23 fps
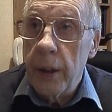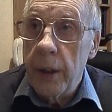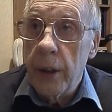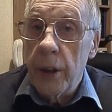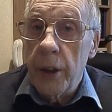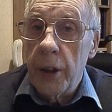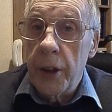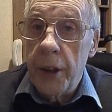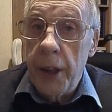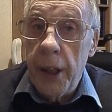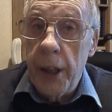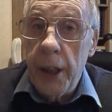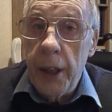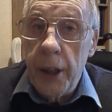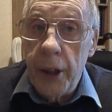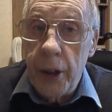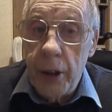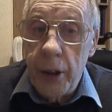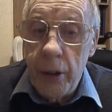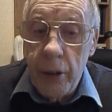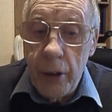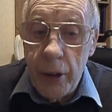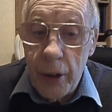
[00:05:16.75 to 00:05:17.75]

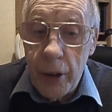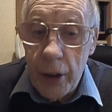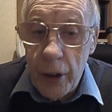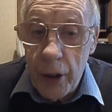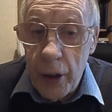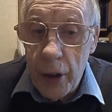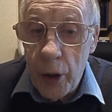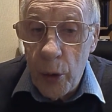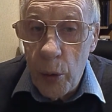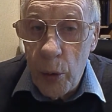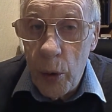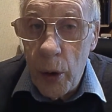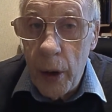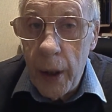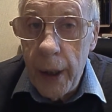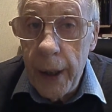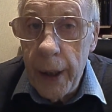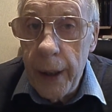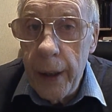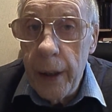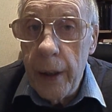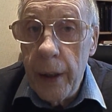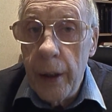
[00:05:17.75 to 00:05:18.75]
stations that they were
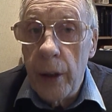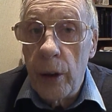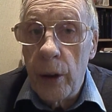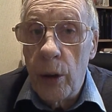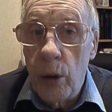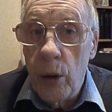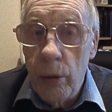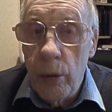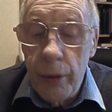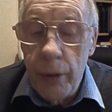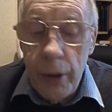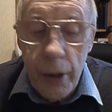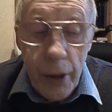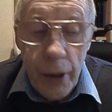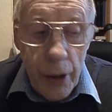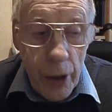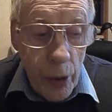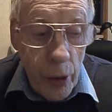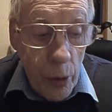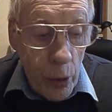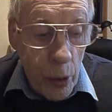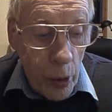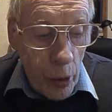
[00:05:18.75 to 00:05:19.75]
in, the covers
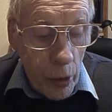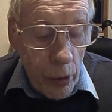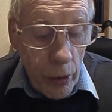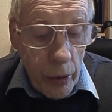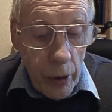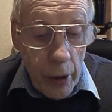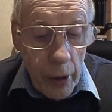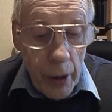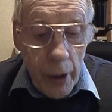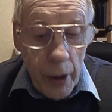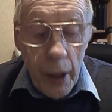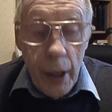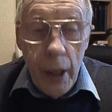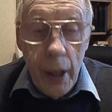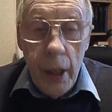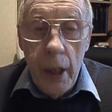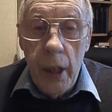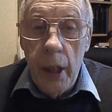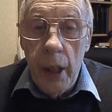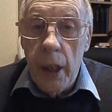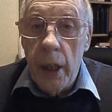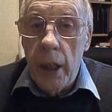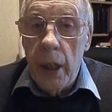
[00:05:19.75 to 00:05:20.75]
that were under,
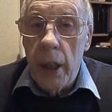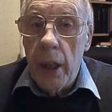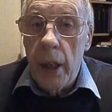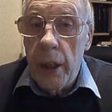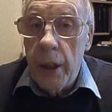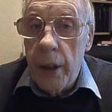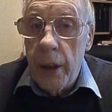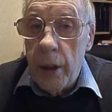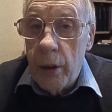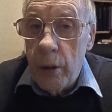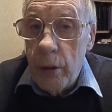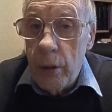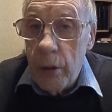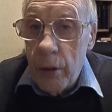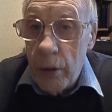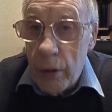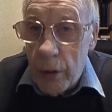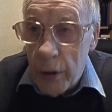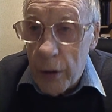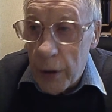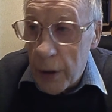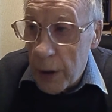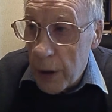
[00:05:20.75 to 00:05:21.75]
and you couldn't
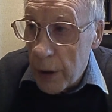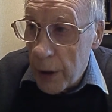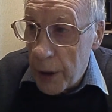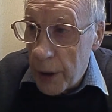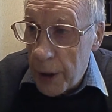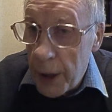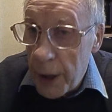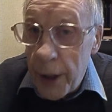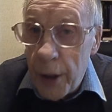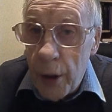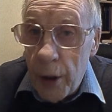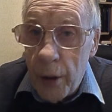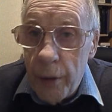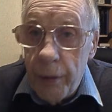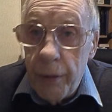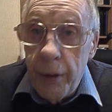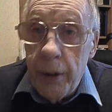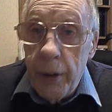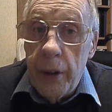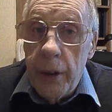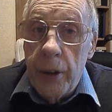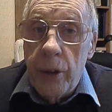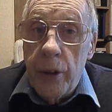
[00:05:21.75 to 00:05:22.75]
just set off
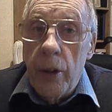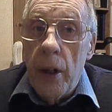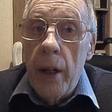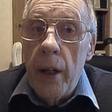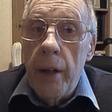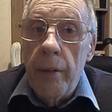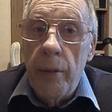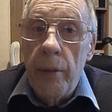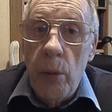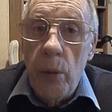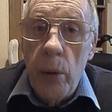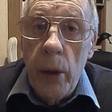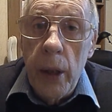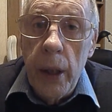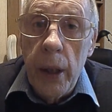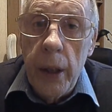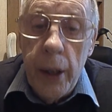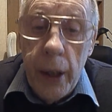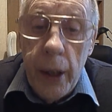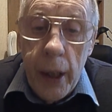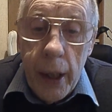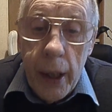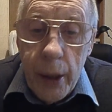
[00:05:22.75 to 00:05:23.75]
and drive away.
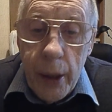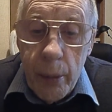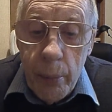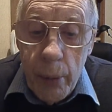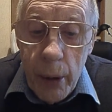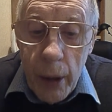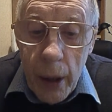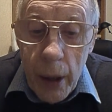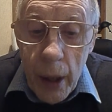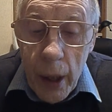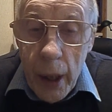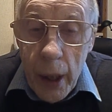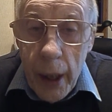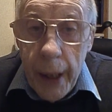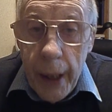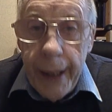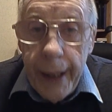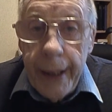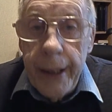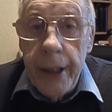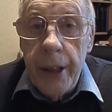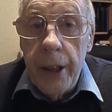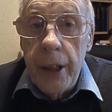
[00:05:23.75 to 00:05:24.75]
They had to be,
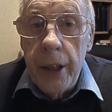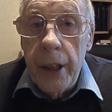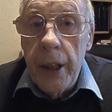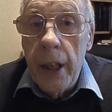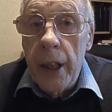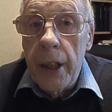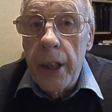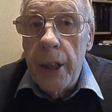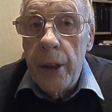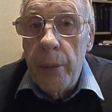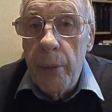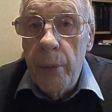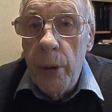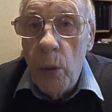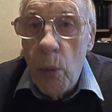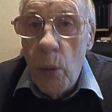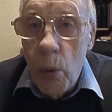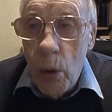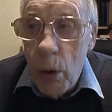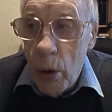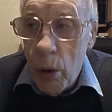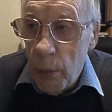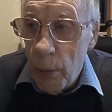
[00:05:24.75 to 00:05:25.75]
engine had to be
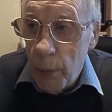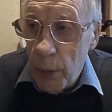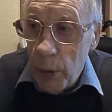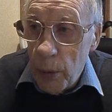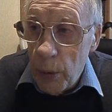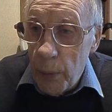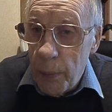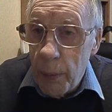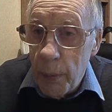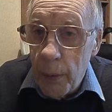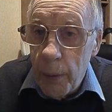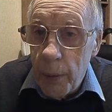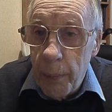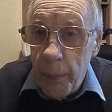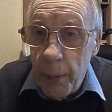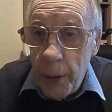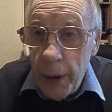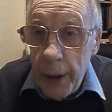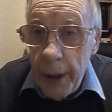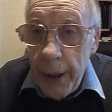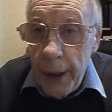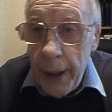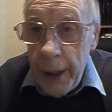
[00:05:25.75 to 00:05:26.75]
warmed up,
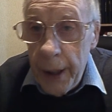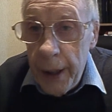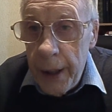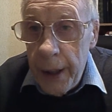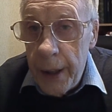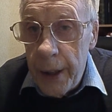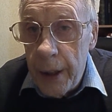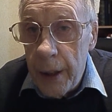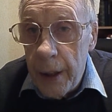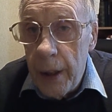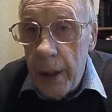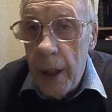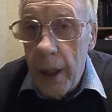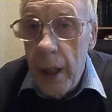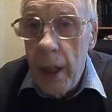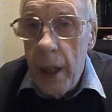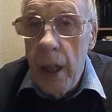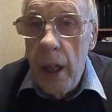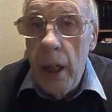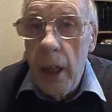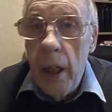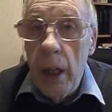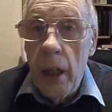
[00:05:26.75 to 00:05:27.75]
preheated,
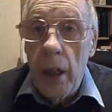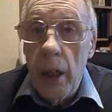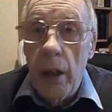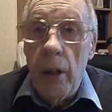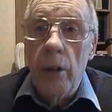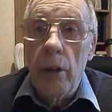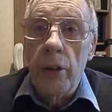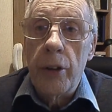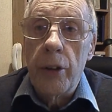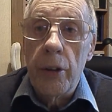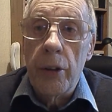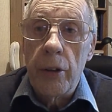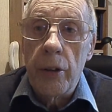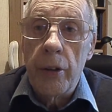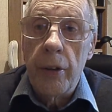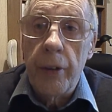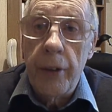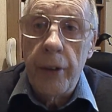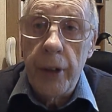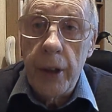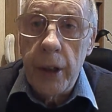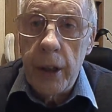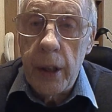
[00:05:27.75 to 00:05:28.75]
and all sorts of
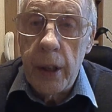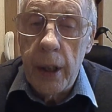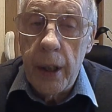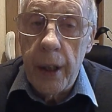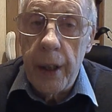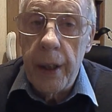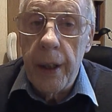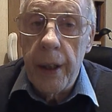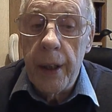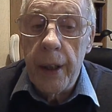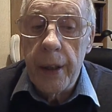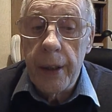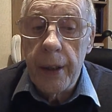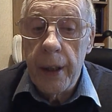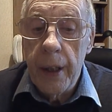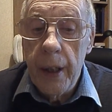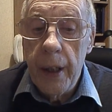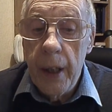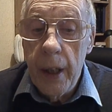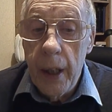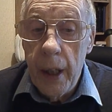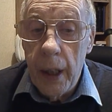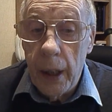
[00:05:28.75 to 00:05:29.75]
things like that.
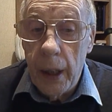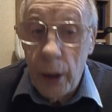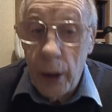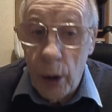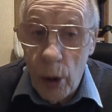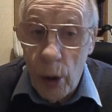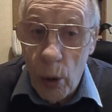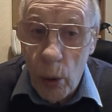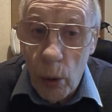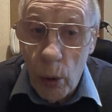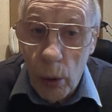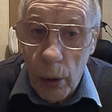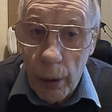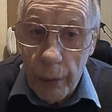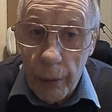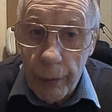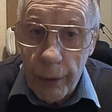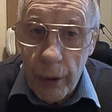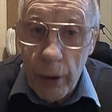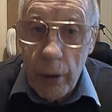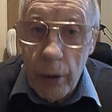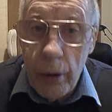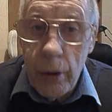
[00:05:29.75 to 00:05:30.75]
Coal, of
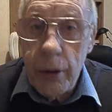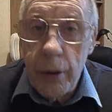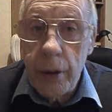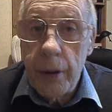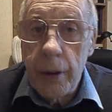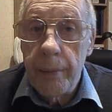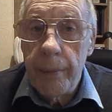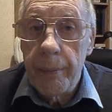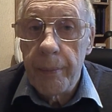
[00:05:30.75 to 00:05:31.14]
course.